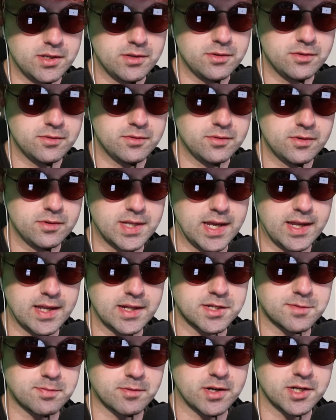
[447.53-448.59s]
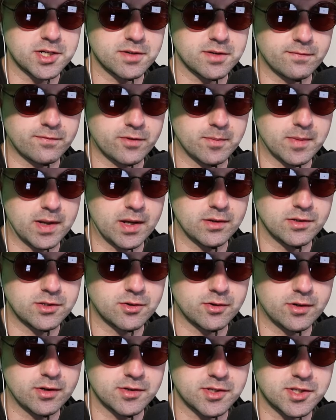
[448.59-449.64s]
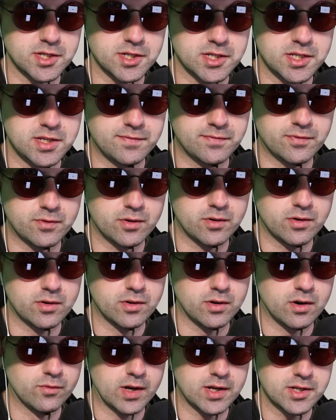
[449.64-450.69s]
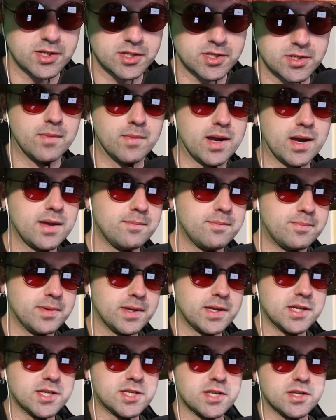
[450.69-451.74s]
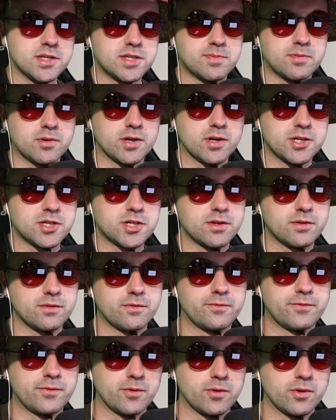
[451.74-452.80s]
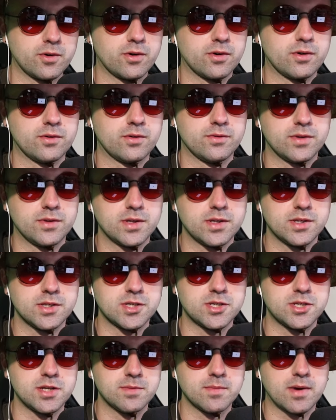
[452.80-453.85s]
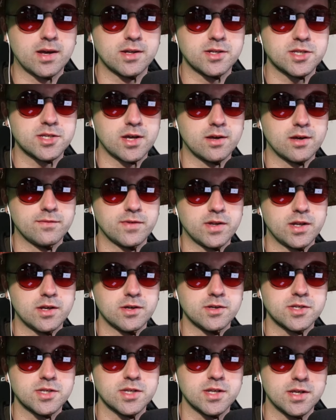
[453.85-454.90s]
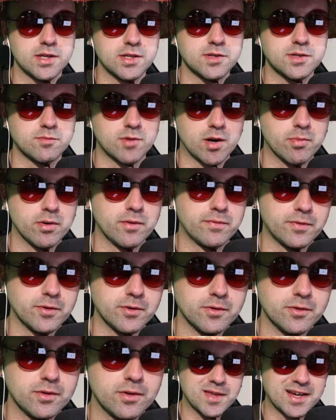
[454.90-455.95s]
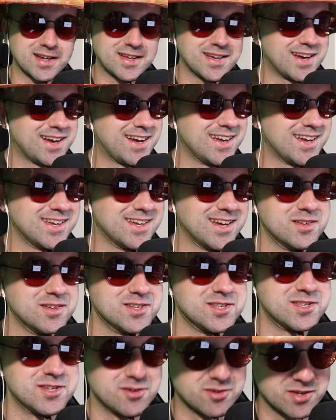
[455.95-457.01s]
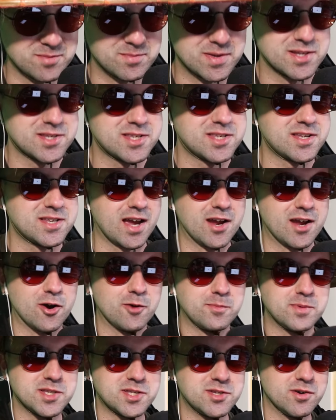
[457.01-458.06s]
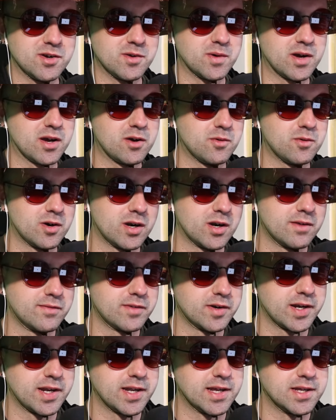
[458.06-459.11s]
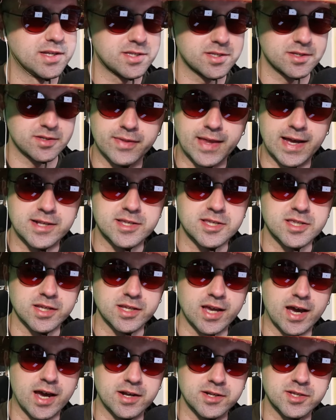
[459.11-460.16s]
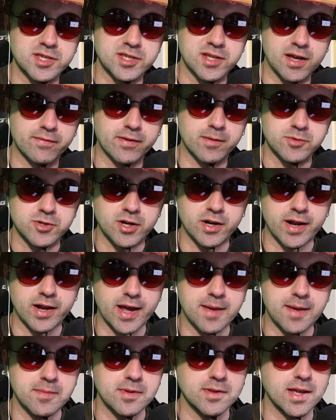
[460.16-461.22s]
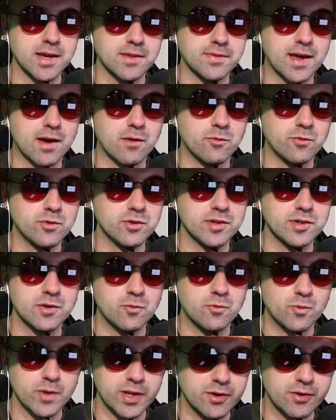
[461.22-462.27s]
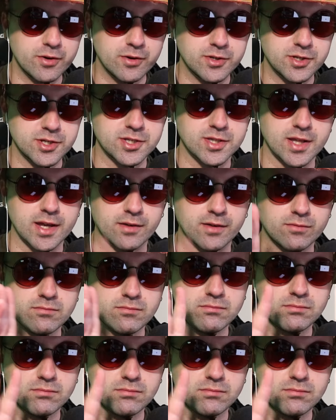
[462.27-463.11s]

you take inspiration from El Toro 64 Russ? My biggest inspiration for these Gmod style videos is Rubber Fruit. That guy is dearly missed. I hope he's doing well wherever he is. That's the kind of stuff I'm trying to emulate. That really weird, just like,